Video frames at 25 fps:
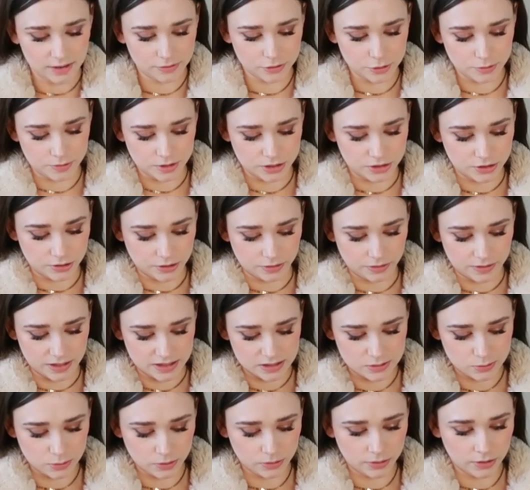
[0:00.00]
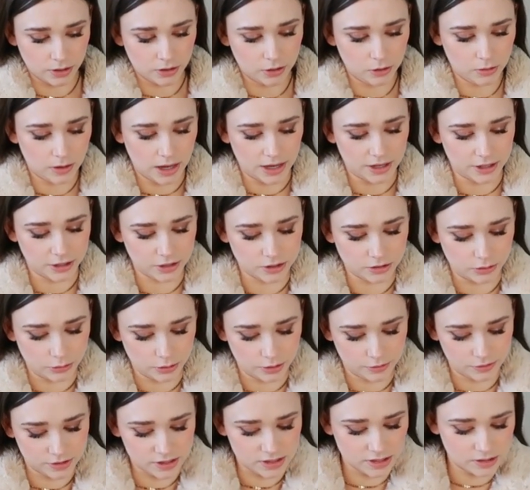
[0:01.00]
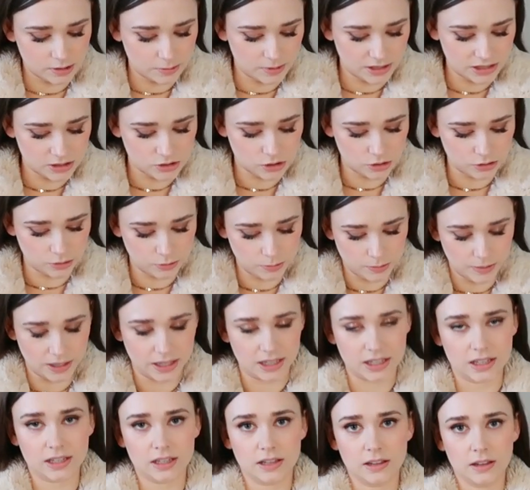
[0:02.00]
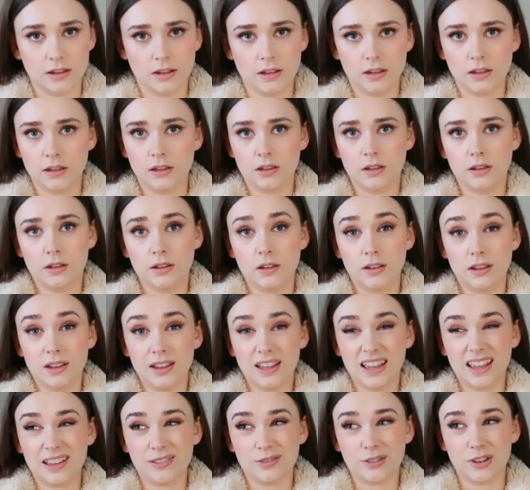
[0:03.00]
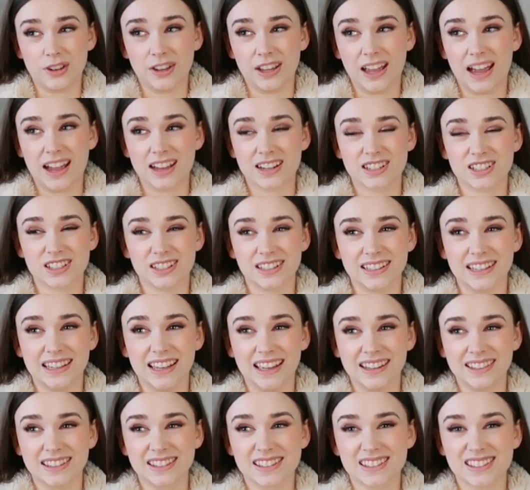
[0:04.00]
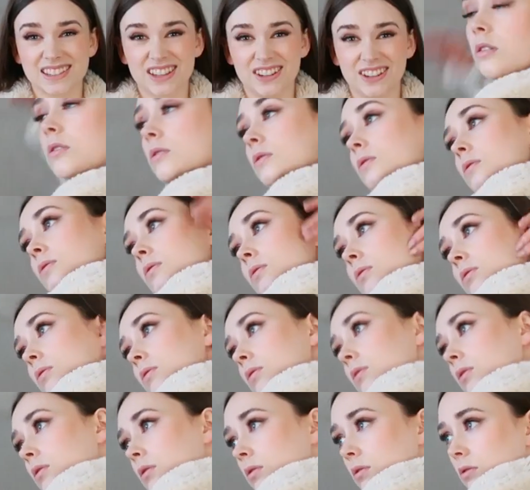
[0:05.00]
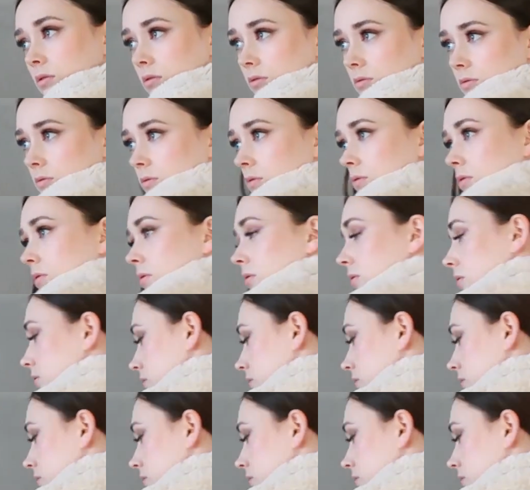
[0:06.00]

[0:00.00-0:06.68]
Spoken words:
have to return this one though, and I don't know if it's going to be too big if I actually get the size. I